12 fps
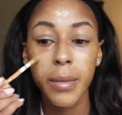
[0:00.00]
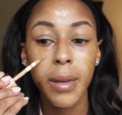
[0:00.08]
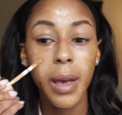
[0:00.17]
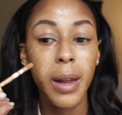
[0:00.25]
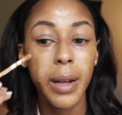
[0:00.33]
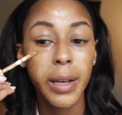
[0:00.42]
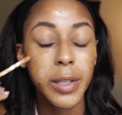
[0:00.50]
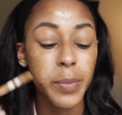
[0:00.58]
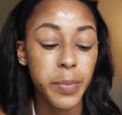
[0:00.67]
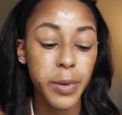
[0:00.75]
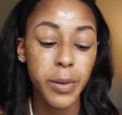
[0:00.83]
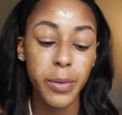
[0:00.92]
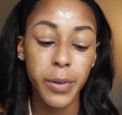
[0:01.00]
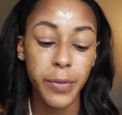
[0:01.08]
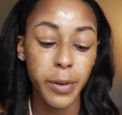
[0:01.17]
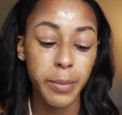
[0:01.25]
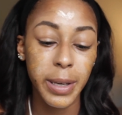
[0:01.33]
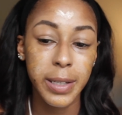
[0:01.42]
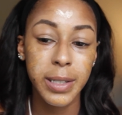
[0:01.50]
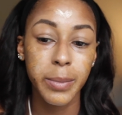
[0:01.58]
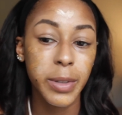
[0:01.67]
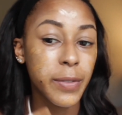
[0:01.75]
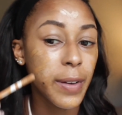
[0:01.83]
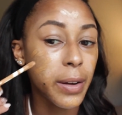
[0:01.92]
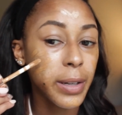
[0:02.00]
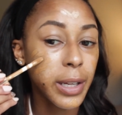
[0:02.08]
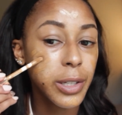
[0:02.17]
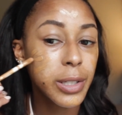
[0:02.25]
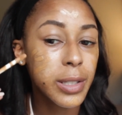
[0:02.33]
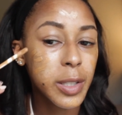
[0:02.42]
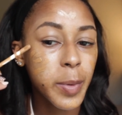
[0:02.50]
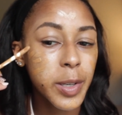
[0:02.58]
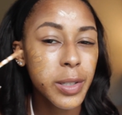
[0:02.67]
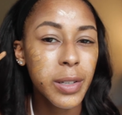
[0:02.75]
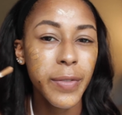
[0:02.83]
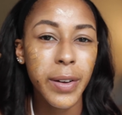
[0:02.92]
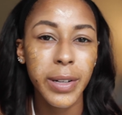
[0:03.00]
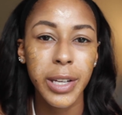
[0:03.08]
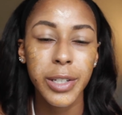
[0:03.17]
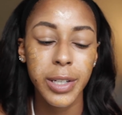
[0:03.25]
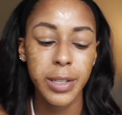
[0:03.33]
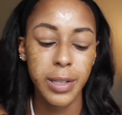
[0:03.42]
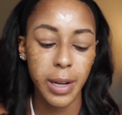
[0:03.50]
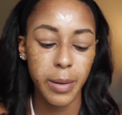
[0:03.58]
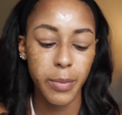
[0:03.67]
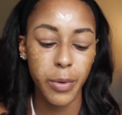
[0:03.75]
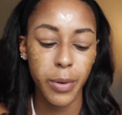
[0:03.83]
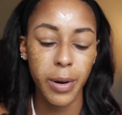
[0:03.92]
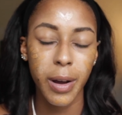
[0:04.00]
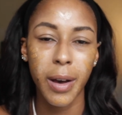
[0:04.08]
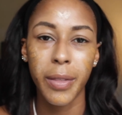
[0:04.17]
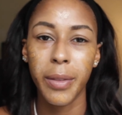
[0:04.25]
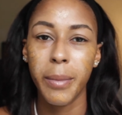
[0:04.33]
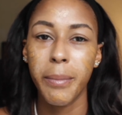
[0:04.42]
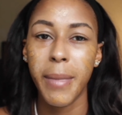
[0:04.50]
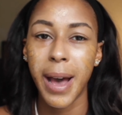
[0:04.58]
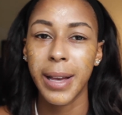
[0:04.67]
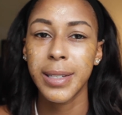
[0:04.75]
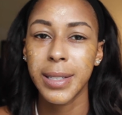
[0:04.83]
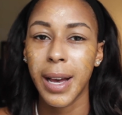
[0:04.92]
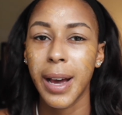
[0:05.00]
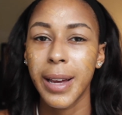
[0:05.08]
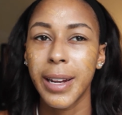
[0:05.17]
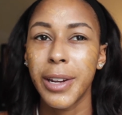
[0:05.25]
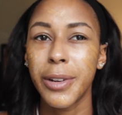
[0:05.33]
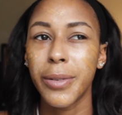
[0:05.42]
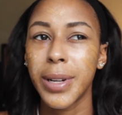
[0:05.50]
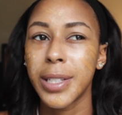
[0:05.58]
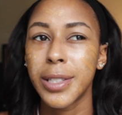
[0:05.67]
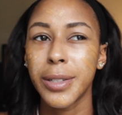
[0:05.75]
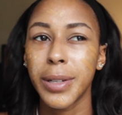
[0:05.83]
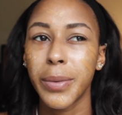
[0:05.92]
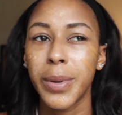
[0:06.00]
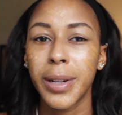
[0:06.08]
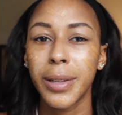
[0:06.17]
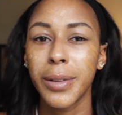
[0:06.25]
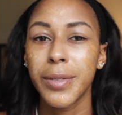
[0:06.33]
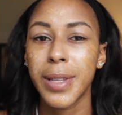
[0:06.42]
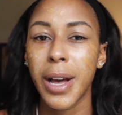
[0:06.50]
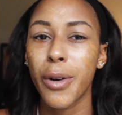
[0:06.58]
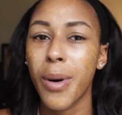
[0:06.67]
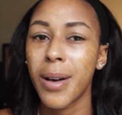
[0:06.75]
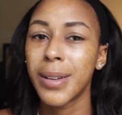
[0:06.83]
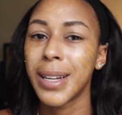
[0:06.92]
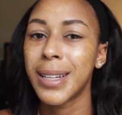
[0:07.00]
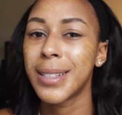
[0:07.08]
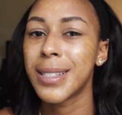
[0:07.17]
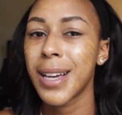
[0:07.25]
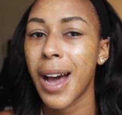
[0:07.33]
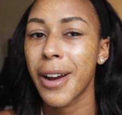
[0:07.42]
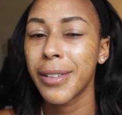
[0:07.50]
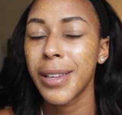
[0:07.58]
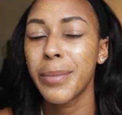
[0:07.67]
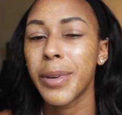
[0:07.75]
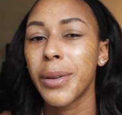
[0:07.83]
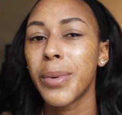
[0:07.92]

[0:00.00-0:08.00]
and it is beautiful mixed in with foundations, especially foundations that are more on the matte side, and you don't necessarily want to lose that quality entirely, but you